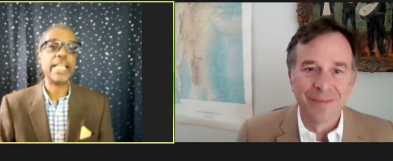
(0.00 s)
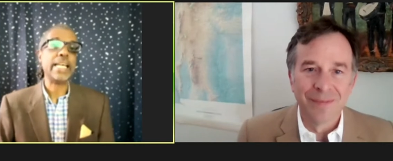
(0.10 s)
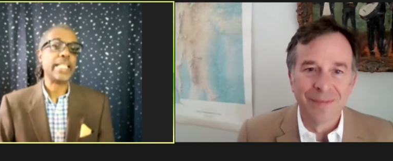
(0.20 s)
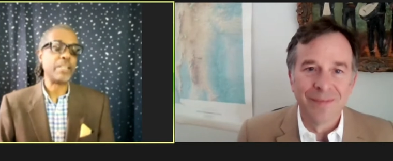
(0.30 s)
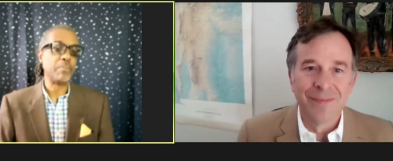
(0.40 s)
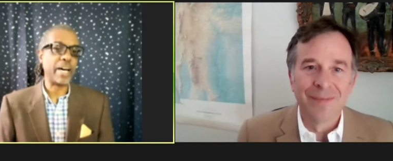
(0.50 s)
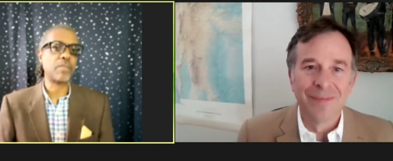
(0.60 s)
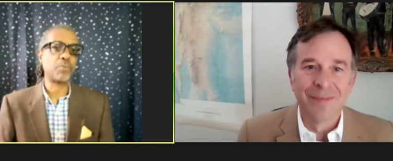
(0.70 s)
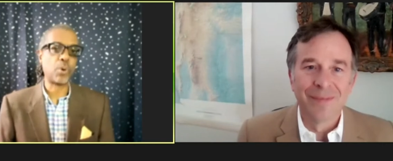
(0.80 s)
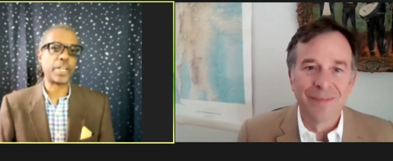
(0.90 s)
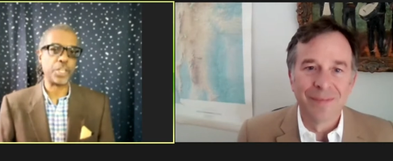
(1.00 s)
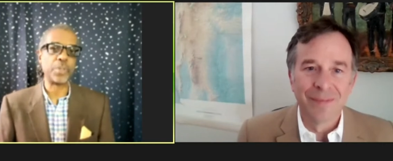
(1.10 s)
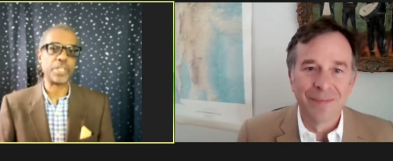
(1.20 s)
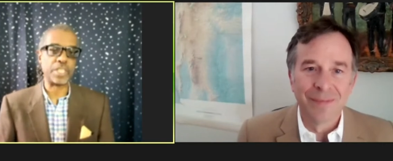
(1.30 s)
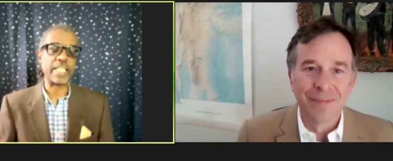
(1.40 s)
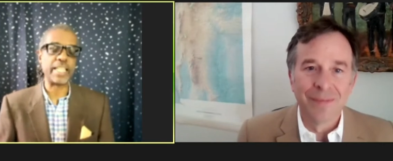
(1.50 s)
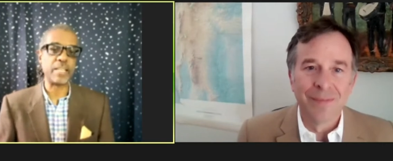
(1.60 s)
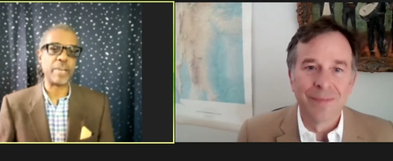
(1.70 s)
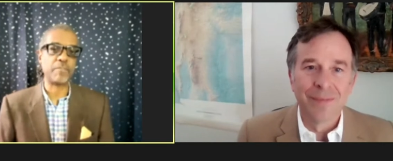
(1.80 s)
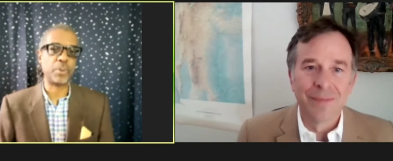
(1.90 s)
Speaker 1: amount of work you and your team
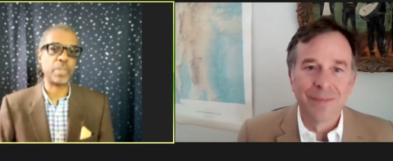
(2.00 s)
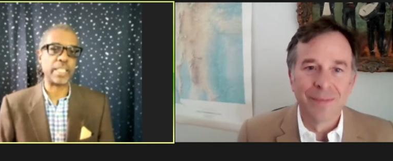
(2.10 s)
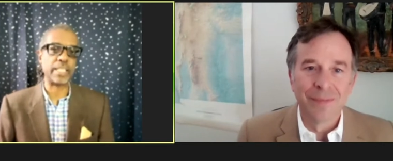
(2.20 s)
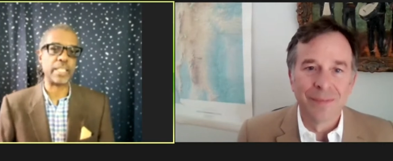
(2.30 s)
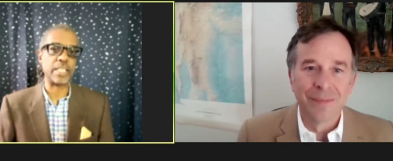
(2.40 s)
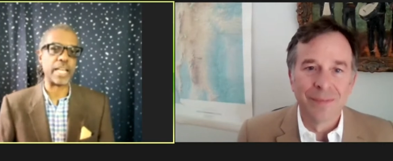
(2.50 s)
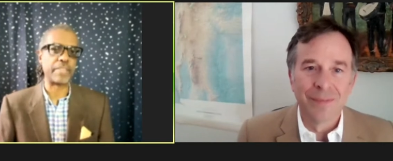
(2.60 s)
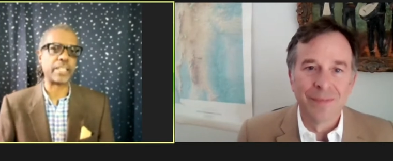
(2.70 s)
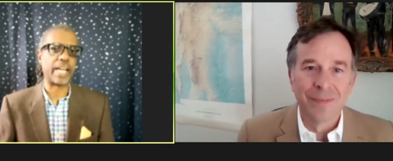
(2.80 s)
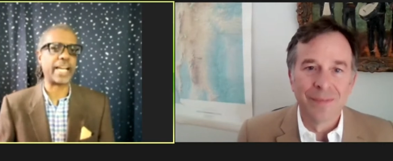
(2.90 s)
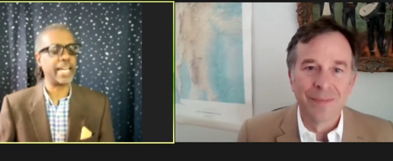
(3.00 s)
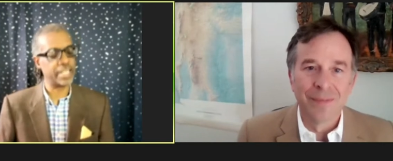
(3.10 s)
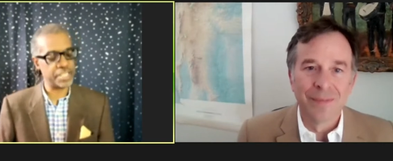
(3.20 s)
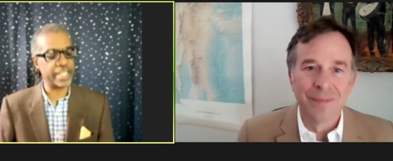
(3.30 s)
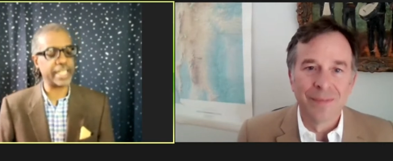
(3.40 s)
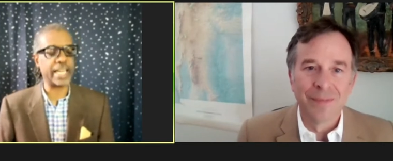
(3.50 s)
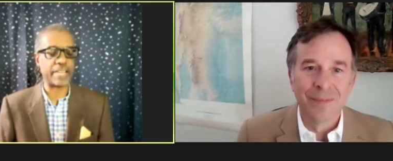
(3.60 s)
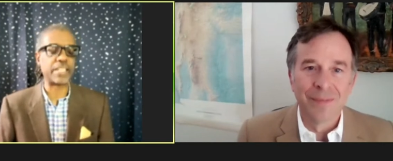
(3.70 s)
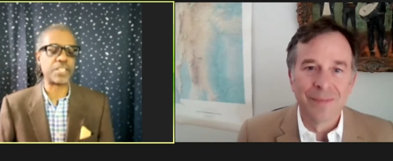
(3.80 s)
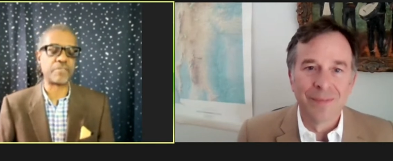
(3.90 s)
have put into this. I think, again, I'm going to say it again, I think
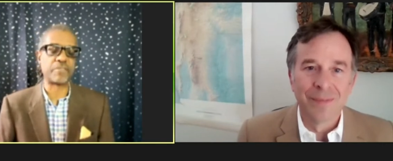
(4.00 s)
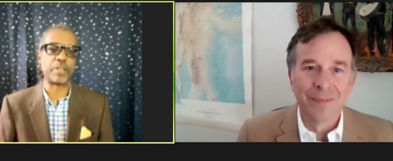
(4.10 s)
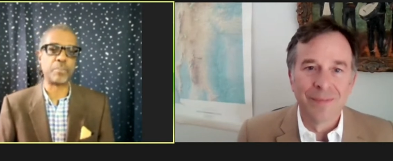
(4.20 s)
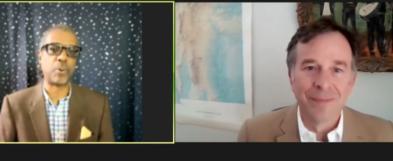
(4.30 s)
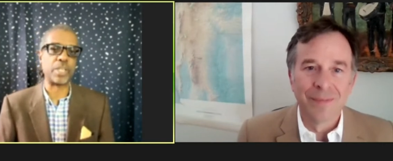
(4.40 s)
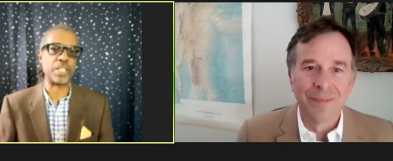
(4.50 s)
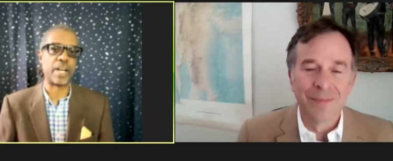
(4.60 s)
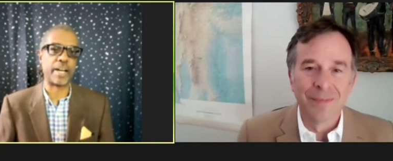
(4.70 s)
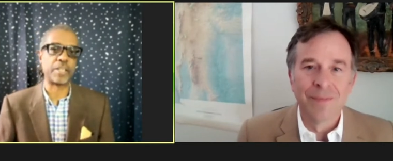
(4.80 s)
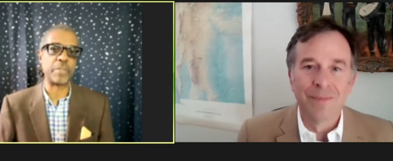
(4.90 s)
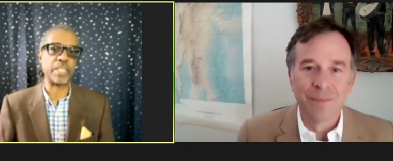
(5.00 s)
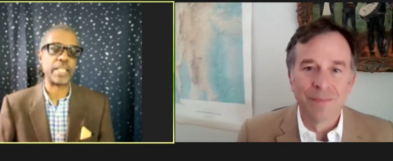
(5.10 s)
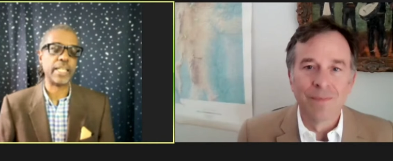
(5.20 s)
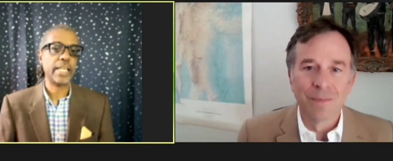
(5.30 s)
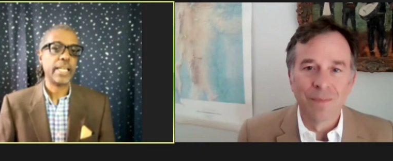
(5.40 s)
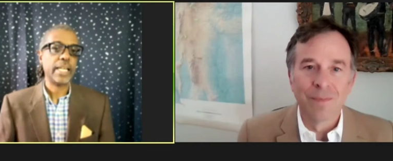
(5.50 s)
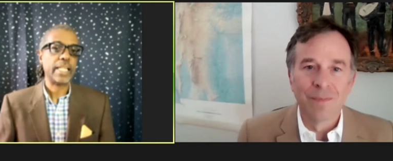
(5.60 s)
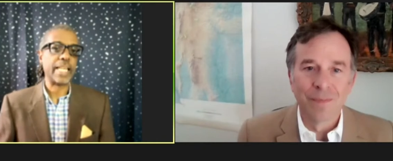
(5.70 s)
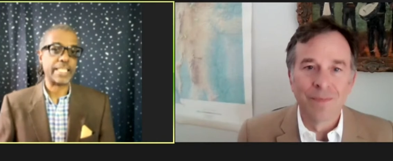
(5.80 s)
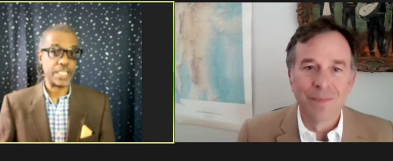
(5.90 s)
it's a very important document
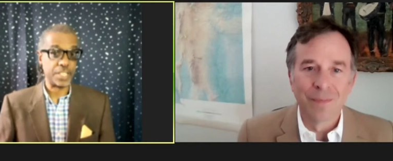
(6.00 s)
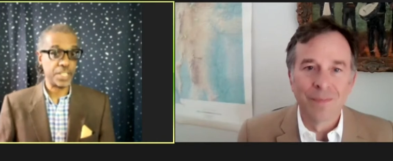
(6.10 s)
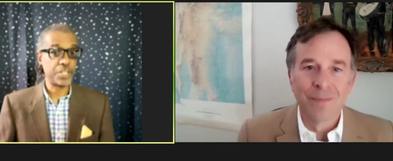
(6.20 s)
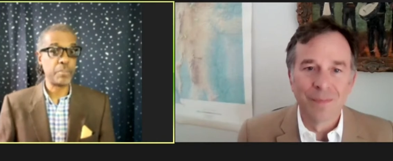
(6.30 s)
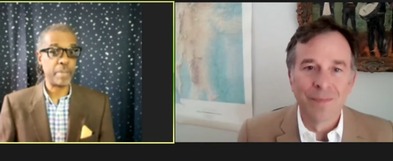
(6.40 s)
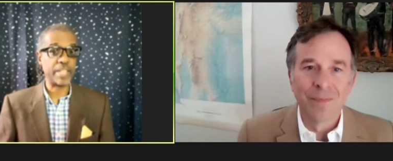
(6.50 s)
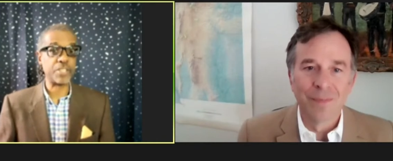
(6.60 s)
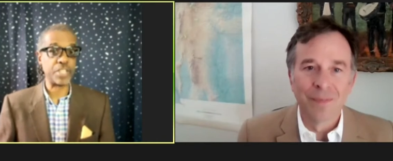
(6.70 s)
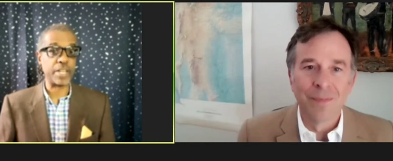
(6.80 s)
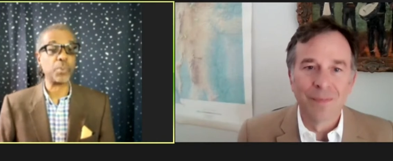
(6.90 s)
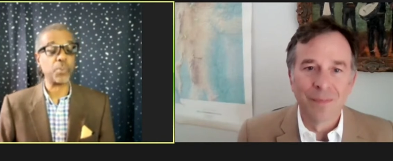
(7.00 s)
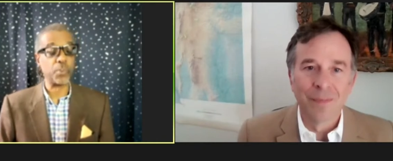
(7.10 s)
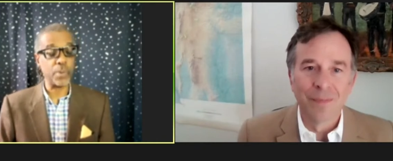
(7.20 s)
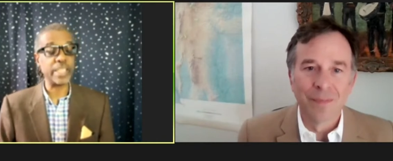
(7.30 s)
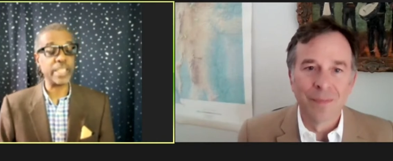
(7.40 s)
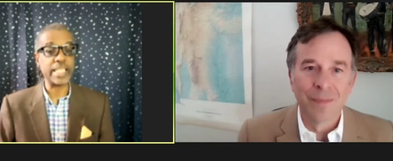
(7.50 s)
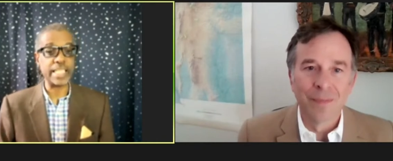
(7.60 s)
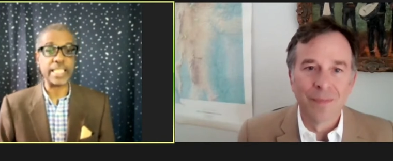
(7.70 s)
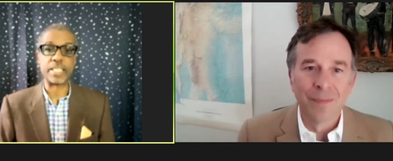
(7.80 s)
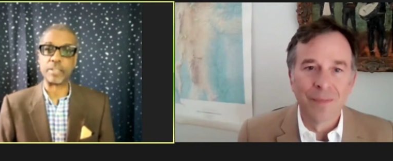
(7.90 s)
that decision makers here really need
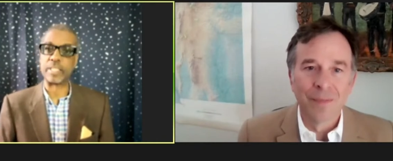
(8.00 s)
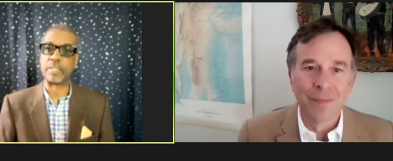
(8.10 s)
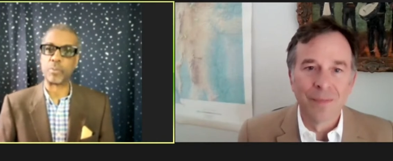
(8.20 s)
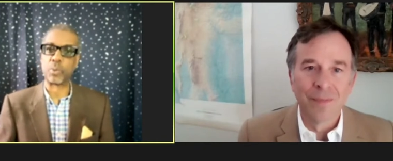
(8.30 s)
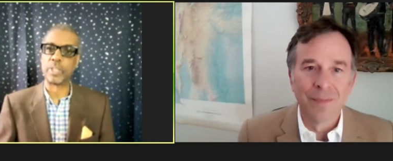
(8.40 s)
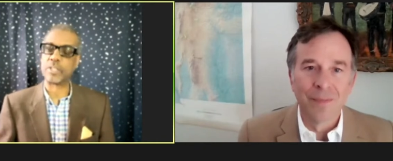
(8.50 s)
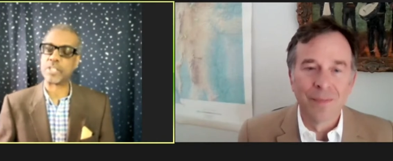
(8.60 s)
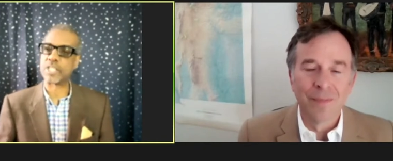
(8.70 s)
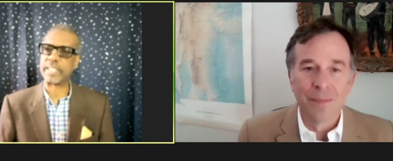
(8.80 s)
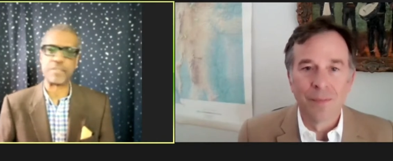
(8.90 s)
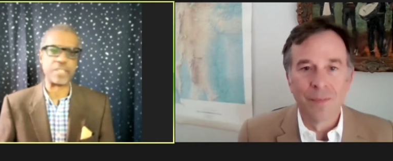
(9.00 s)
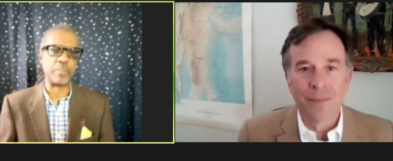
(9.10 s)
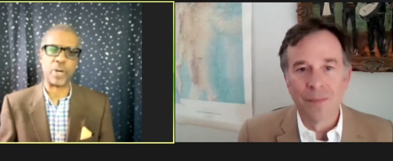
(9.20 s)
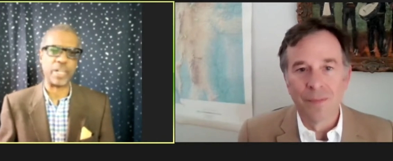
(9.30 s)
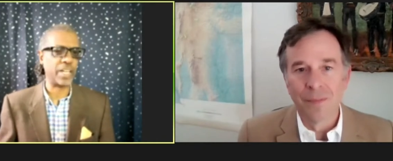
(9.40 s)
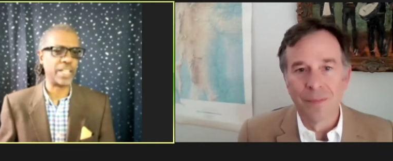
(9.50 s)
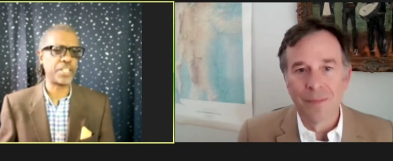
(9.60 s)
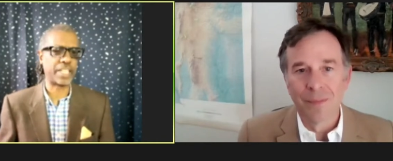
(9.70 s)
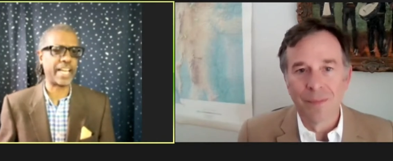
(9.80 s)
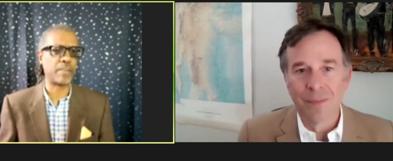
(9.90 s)
to, to roll their sleeves up on, not just
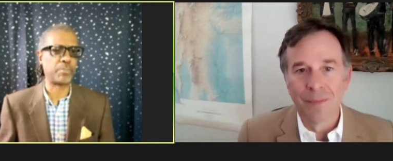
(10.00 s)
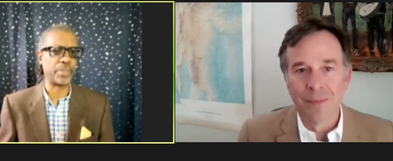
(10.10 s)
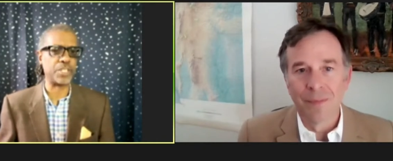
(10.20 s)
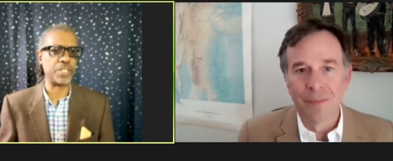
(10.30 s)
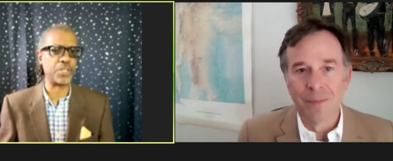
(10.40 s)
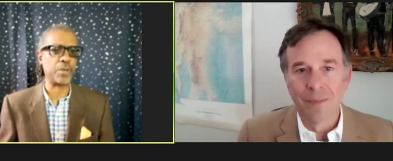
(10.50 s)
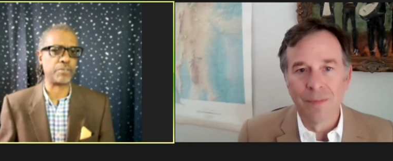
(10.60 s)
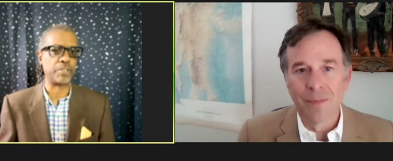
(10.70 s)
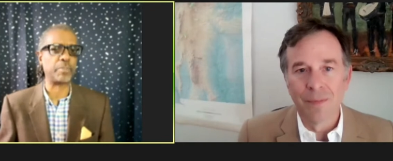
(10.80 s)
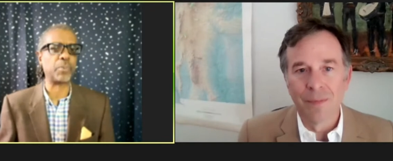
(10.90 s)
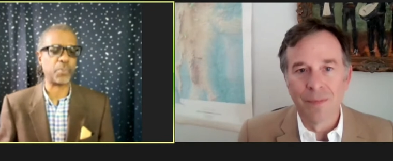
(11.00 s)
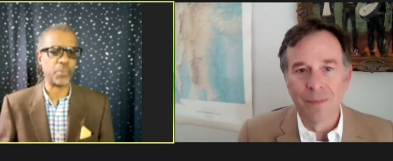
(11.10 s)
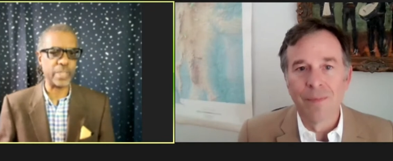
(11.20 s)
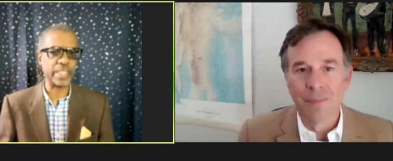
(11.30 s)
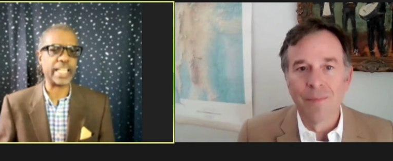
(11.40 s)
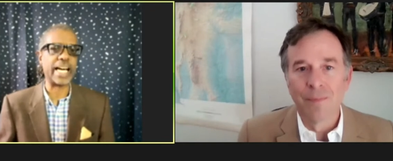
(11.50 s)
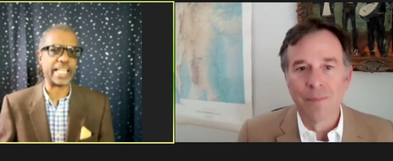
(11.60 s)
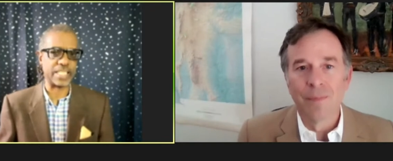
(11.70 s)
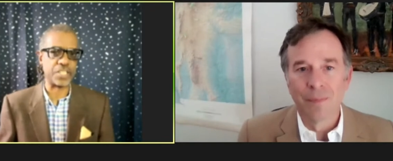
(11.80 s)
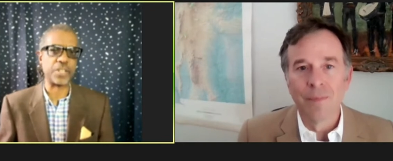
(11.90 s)
kind of breeze over it, but really kind of
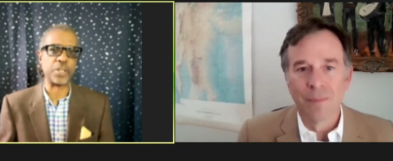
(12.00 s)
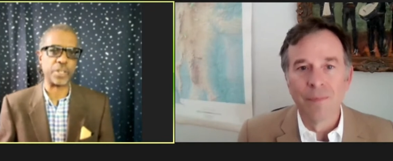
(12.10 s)
consider